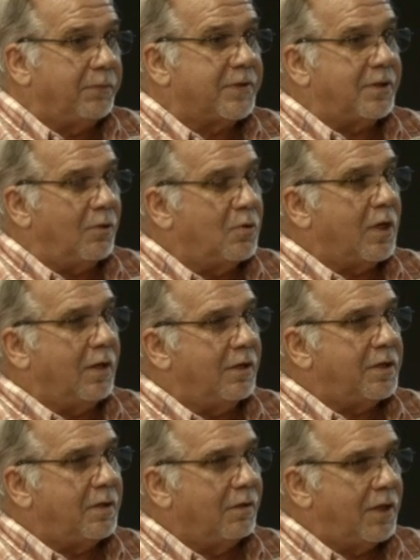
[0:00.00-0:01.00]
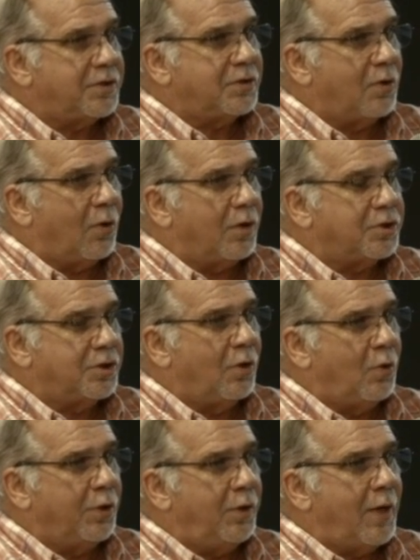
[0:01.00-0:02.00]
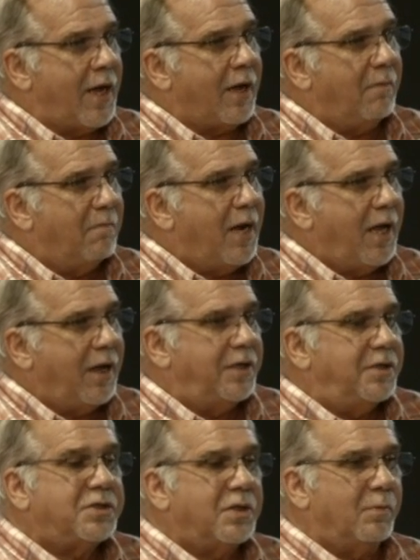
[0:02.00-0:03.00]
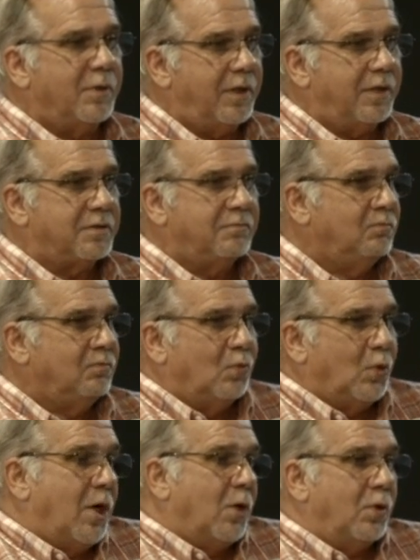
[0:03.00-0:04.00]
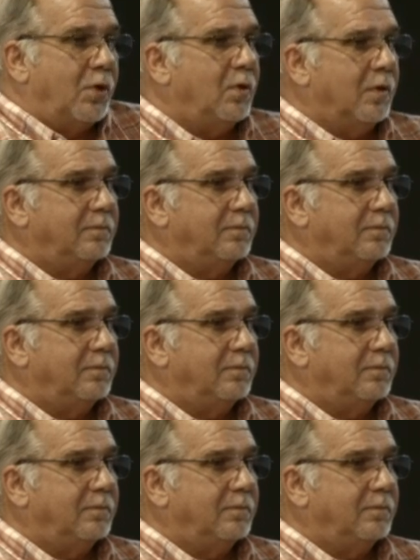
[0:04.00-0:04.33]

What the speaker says: Say, okay, let's start showing you how to manage some of this. We don't do it.